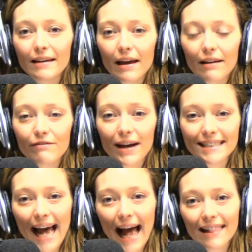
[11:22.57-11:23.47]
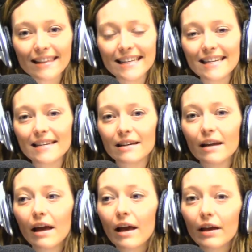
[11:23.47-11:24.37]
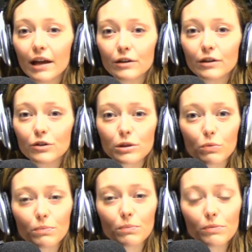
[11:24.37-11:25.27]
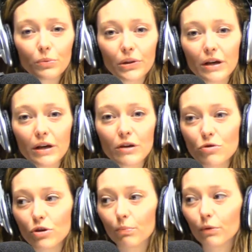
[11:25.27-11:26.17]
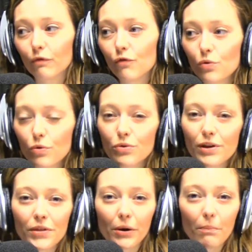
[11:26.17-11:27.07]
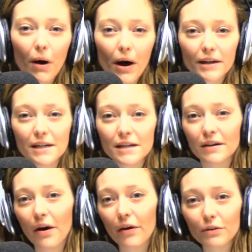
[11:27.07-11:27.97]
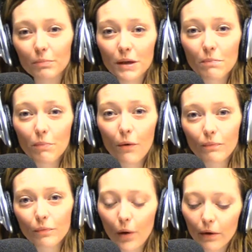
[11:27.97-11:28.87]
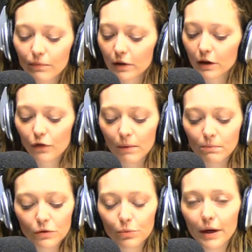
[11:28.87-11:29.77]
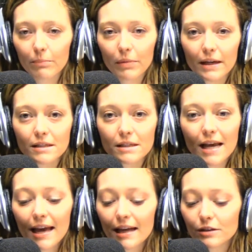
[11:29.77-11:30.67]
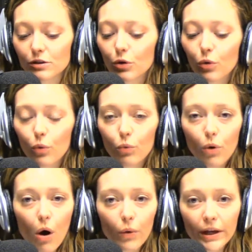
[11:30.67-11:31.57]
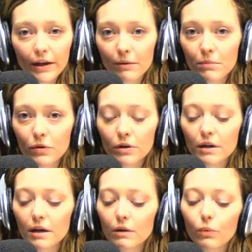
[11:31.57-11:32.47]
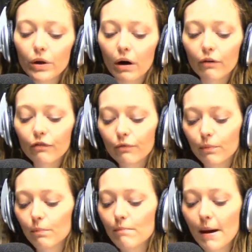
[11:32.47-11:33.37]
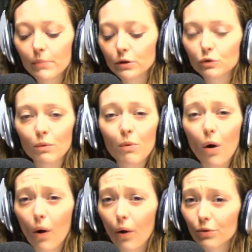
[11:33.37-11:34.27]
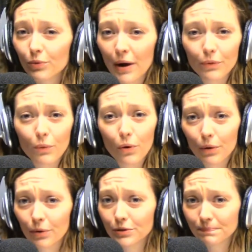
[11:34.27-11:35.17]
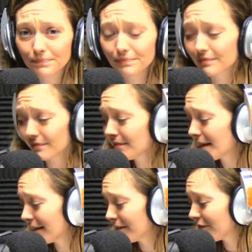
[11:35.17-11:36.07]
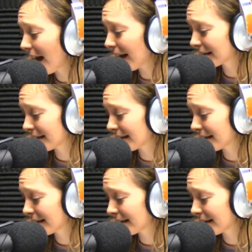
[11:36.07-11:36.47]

vitality and transform their relationship with food and their body and other people, well, you've come to the right place. It's a growing community. We are members from all around the world. In fact,